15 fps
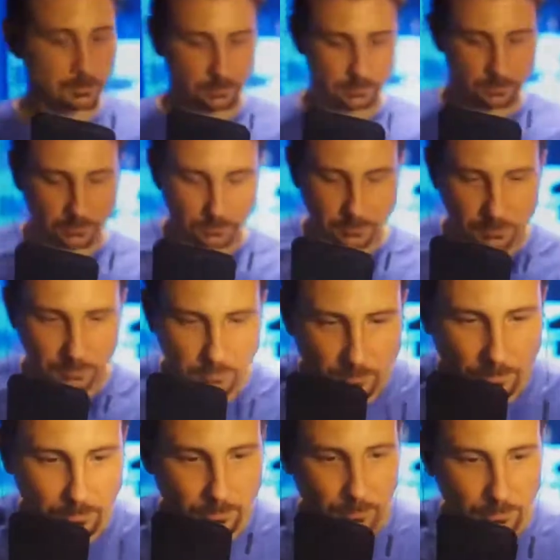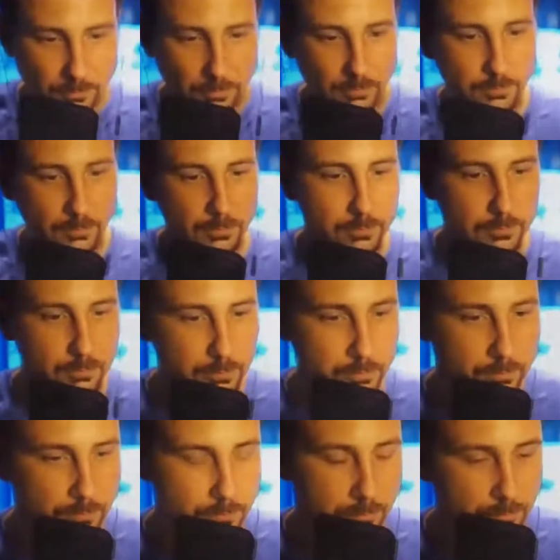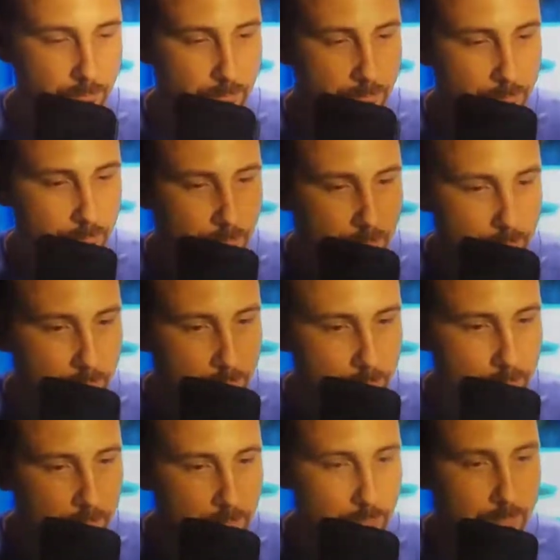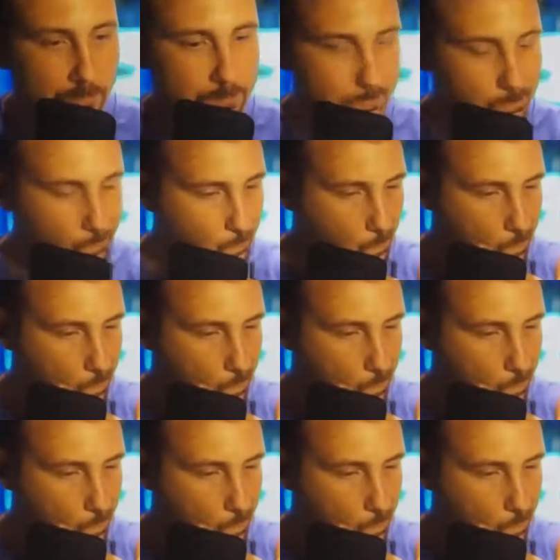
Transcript: We've been getting things on our Instagram and on our Twitter about